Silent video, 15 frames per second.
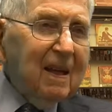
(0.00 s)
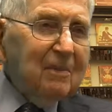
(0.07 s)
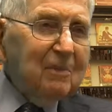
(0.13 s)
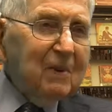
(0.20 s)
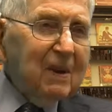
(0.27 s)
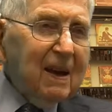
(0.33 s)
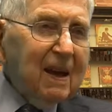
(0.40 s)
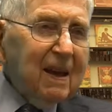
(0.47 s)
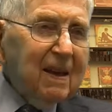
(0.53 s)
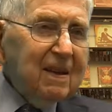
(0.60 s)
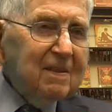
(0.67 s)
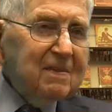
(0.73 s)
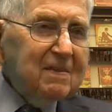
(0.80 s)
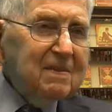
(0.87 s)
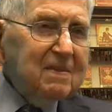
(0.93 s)
When I
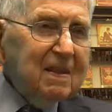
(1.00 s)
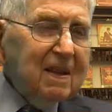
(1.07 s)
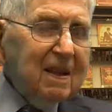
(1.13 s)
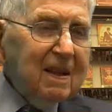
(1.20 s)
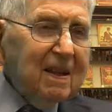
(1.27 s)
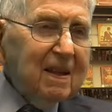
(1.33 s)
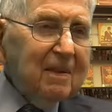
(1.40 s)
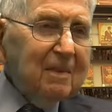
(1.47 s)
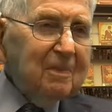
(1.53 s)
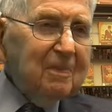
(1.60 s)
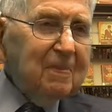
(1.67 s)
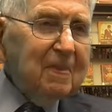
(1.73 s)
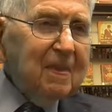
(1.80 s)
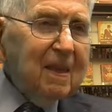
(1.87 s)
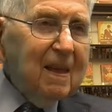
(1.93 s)

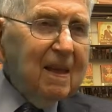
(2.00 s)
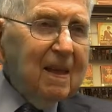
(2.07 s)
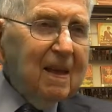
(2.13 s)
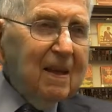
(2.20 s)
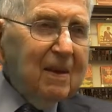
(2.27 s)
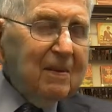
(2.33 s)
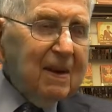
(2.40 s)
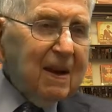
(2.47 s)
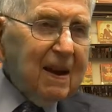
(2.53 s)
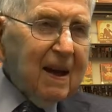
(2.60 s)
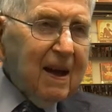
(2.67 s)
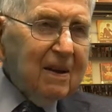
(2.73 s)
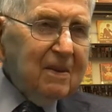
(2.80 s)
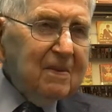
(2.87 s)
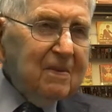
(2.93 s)
got
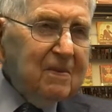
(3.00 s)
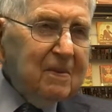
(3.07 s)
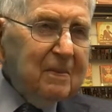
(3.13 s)
out of the